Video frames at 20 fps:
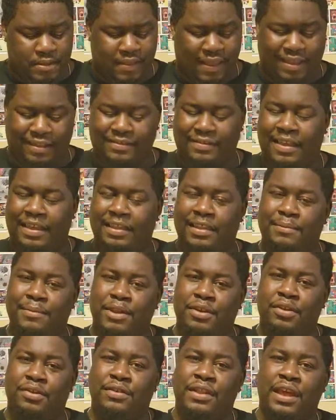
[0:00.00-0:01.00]
like I said, let me
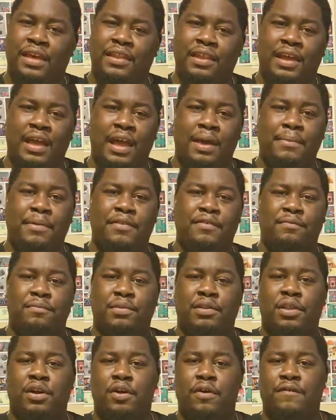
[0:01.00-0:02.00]
know down in the comments
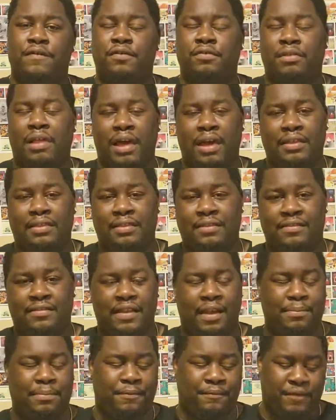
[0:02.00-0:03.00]
below if you like this
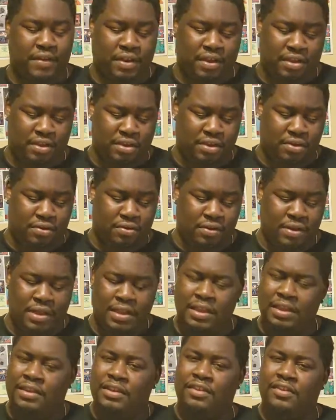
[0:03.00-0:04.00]
type of video.
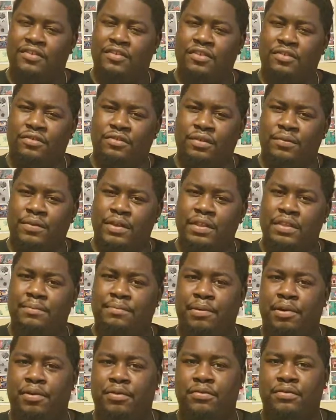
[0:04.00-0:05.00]
Did you used to read the
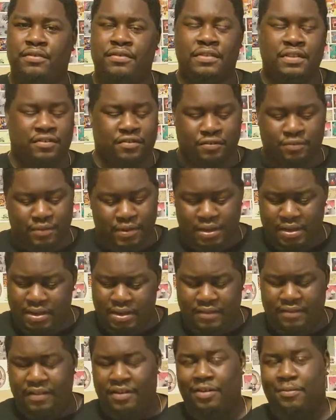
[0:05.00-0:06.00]
Pulse? Did you read
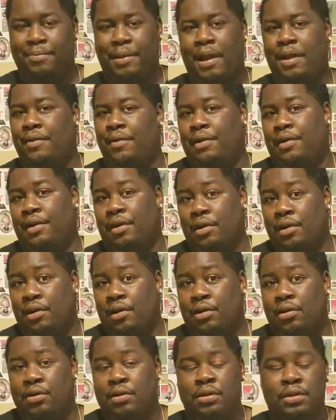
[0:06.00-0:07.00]
Nintendo Power at
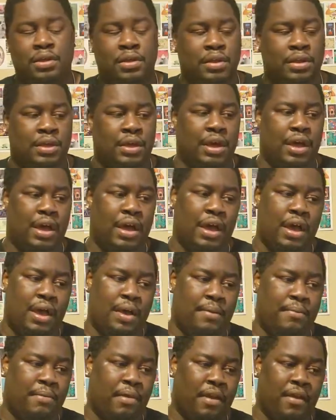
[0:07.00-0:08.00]
all?
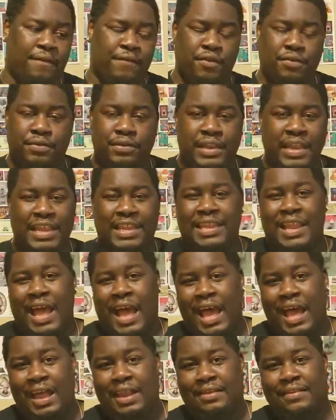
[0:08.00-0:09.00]
If you did
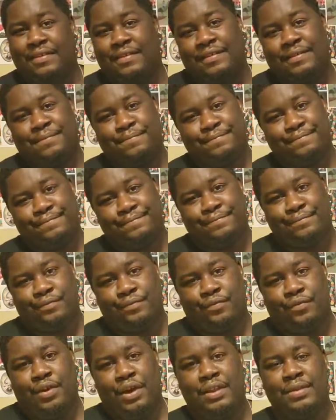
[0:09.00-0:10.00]
not,
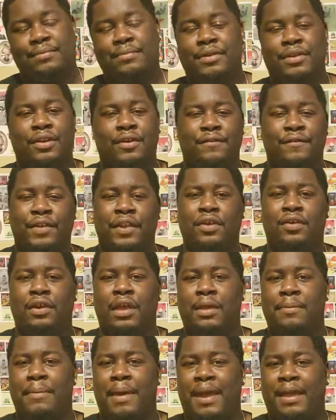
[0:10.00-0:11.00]
what video
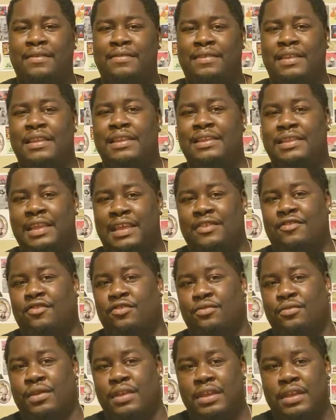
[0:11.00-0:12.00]
game magazine did
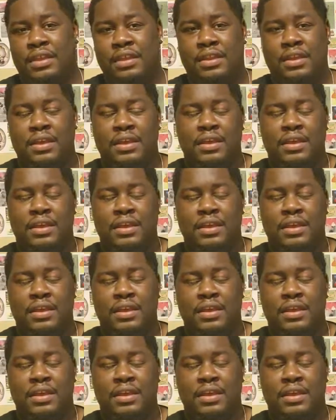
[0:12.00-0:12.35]
you read?